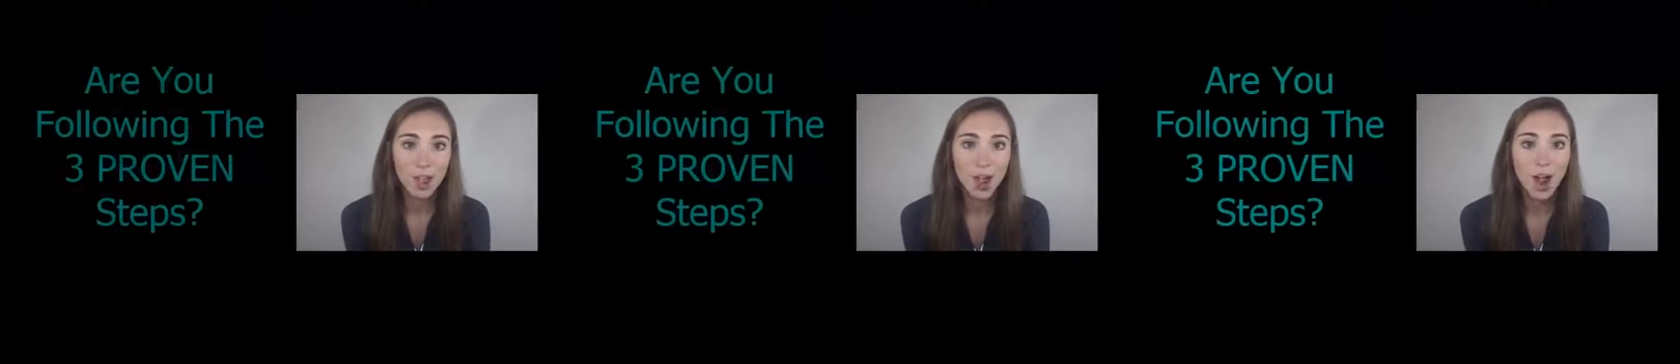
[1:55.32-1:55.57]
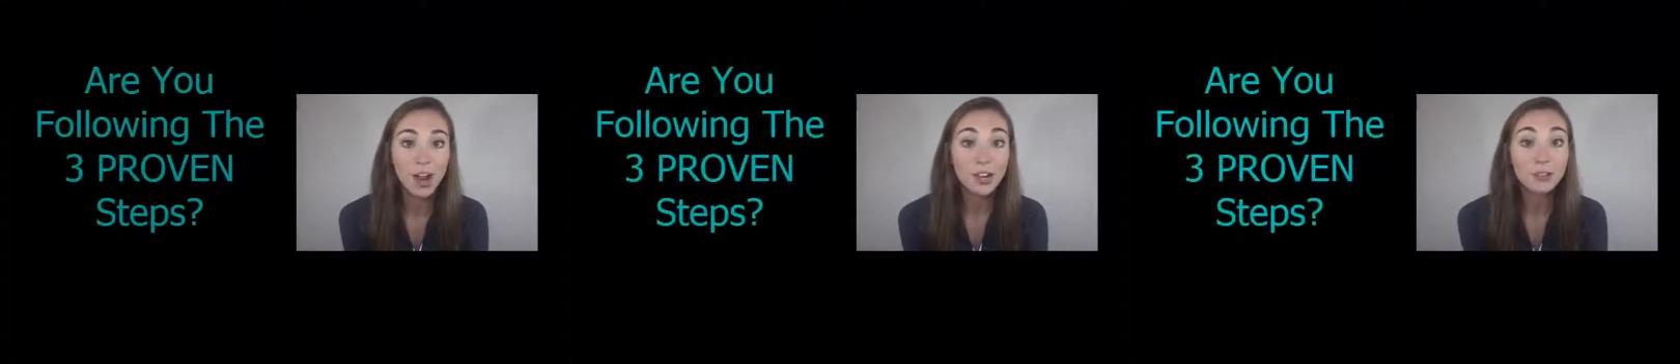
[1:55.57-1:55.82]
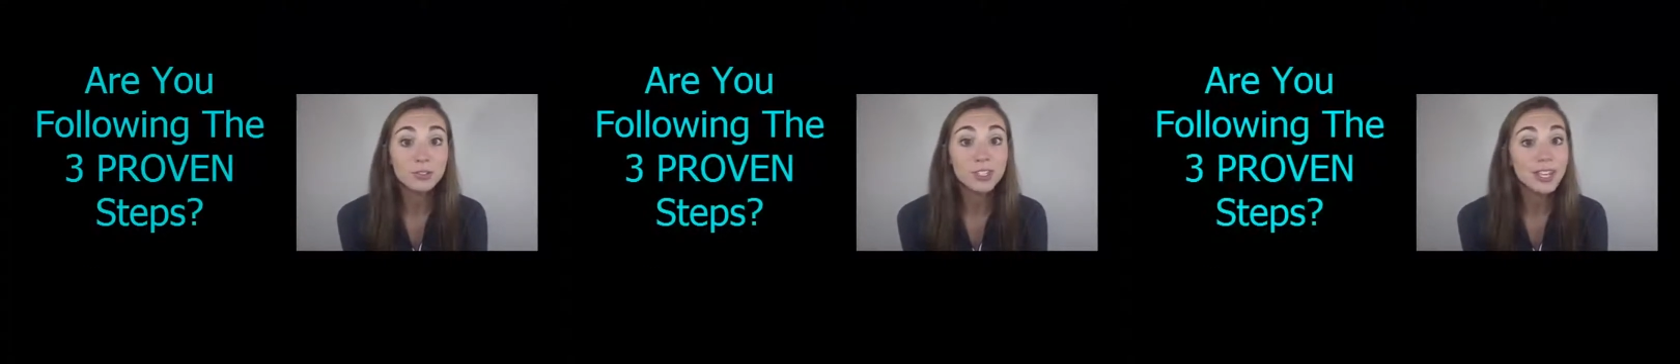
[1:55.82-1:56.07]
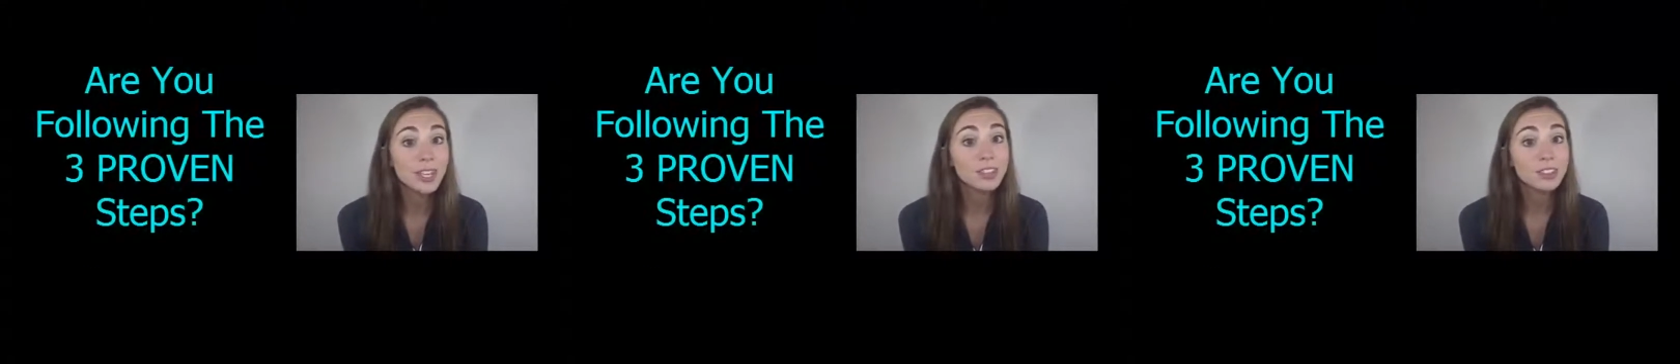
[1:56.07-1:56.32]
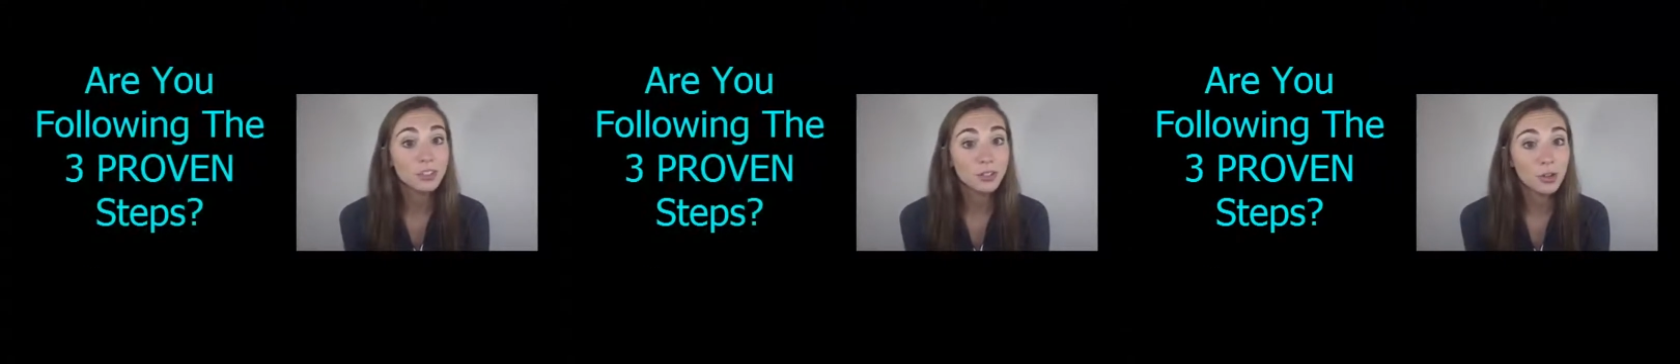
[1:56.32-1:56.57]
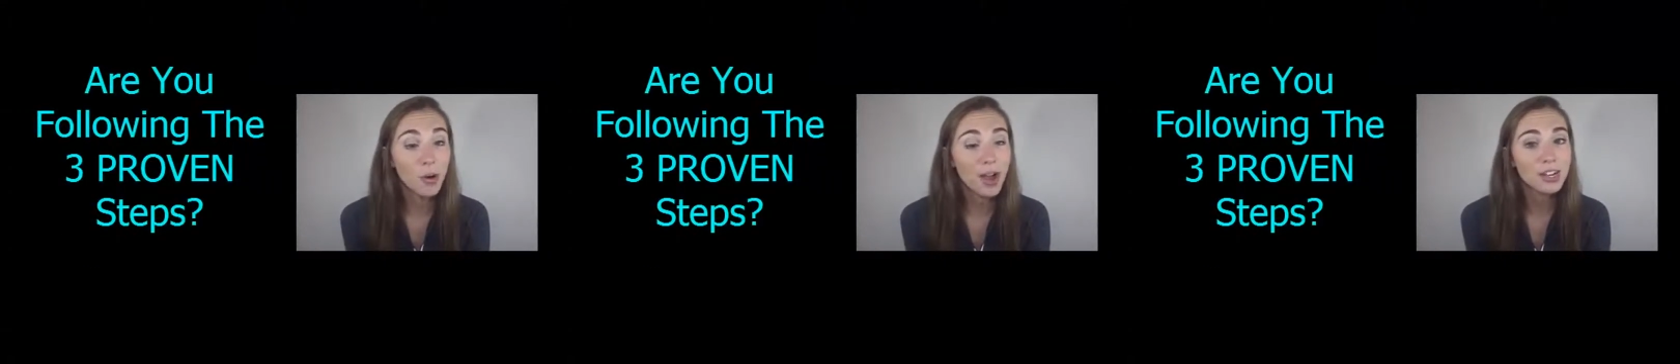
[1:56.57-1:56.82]
Are you taking the
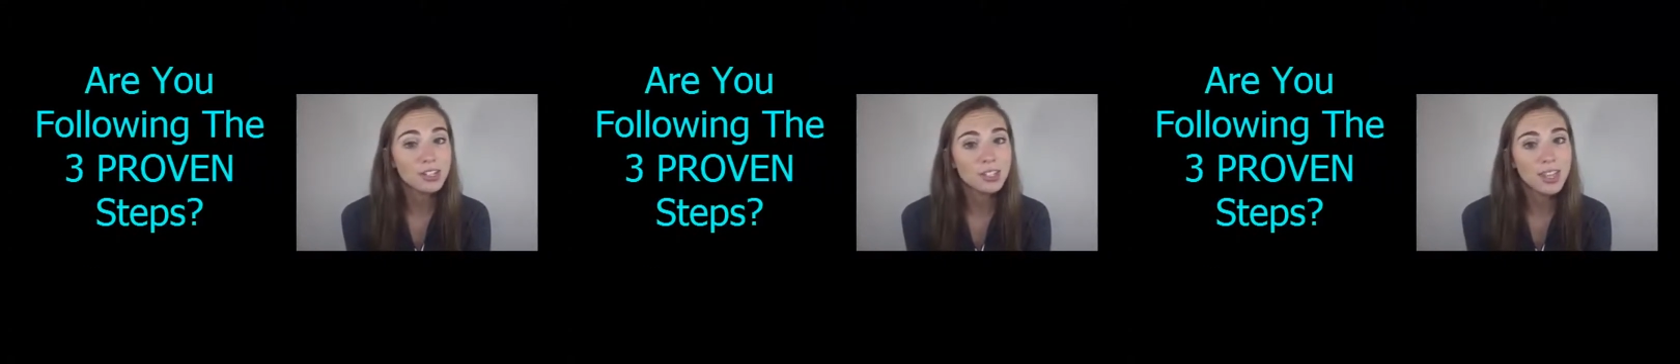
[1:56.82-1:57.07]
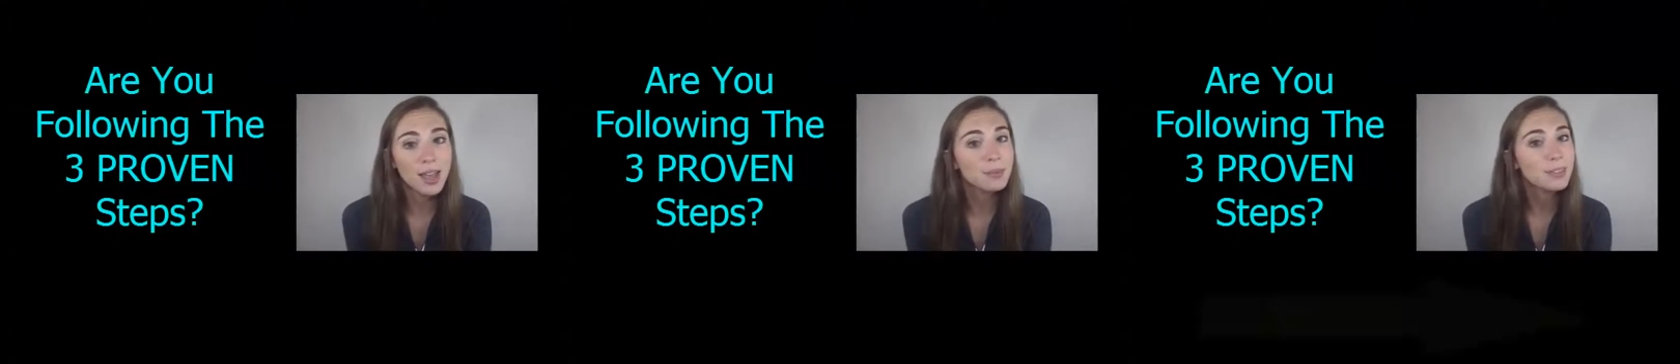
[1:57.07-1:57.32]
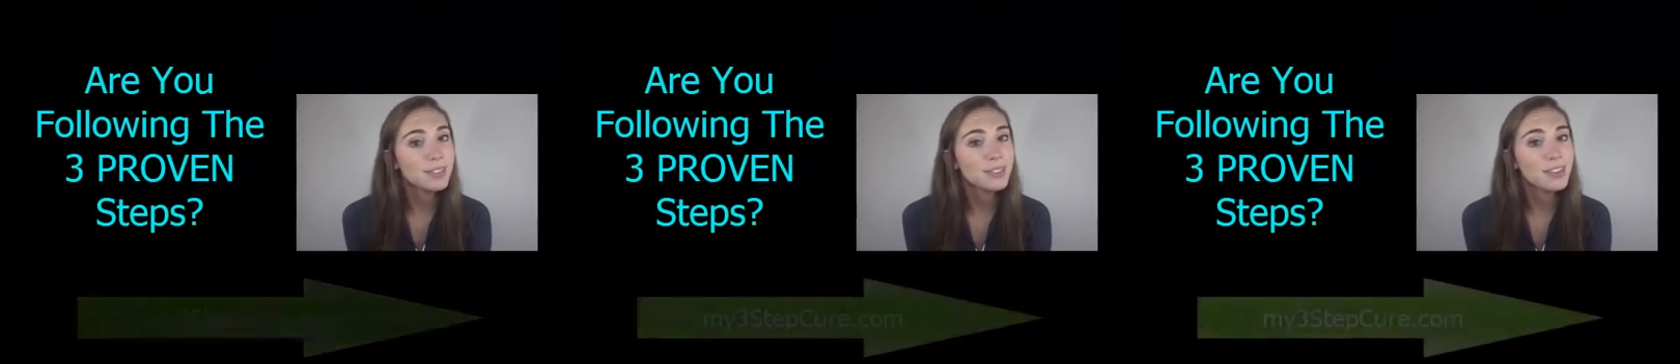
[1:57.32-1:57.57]
required steps?